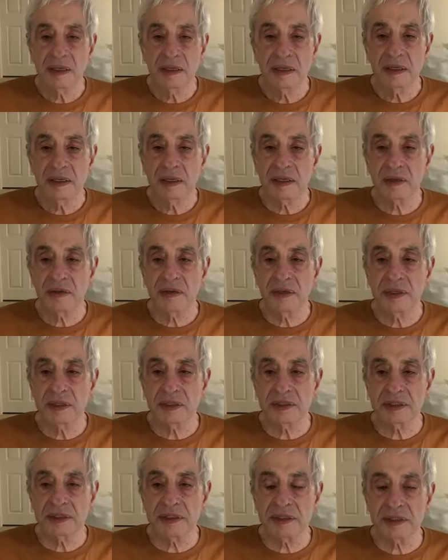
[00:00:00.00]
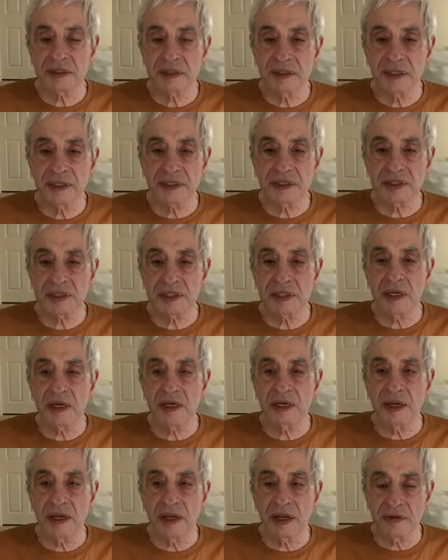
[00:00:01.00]
you know, it's
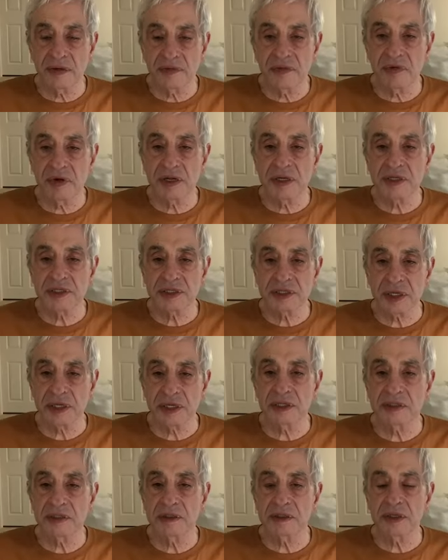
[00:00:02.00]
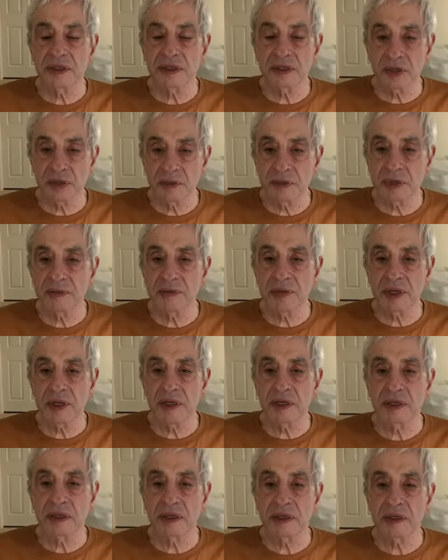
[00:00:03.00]
inside every single human
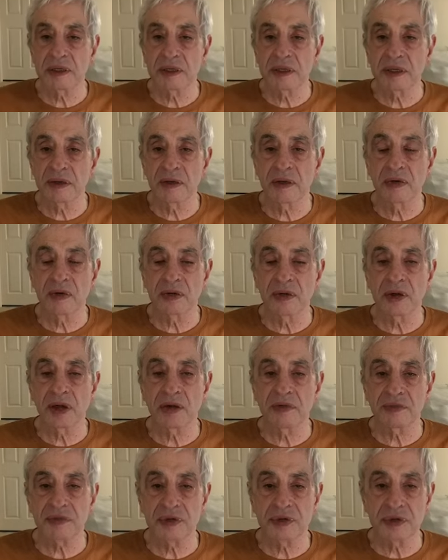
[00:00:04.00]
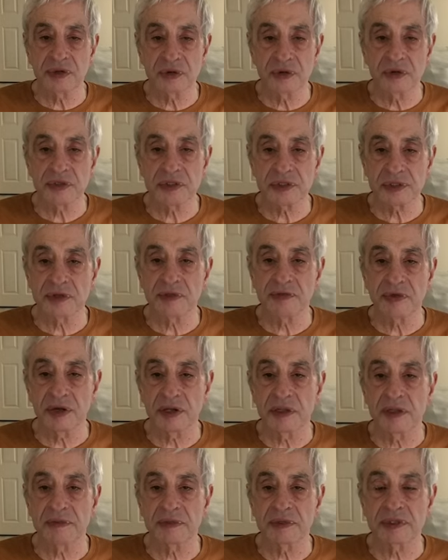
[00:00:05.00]
being. All you have to do is
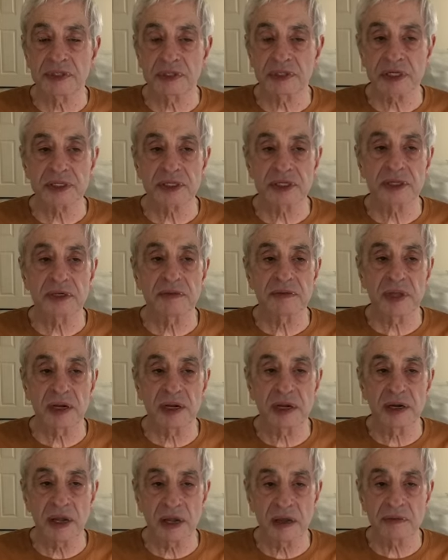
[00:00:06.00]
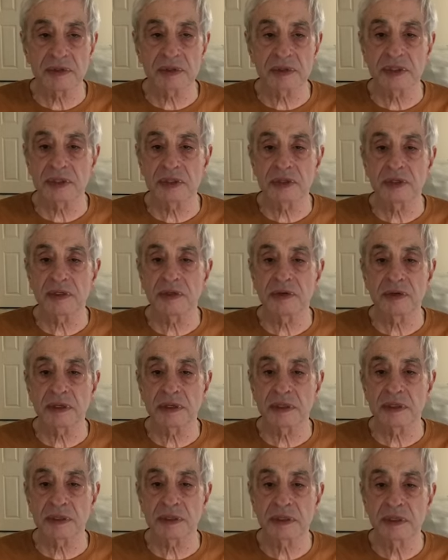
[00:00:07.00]
develop the system that enables you to do
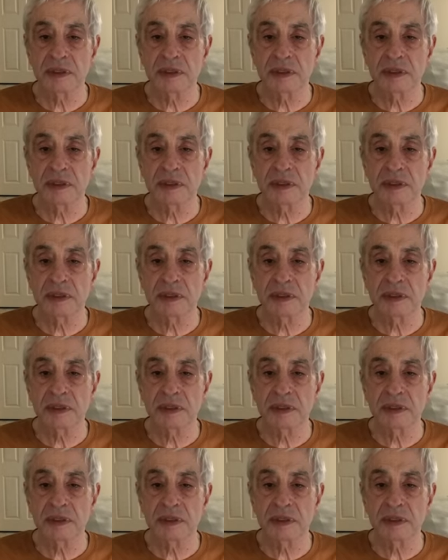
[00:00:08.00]
it.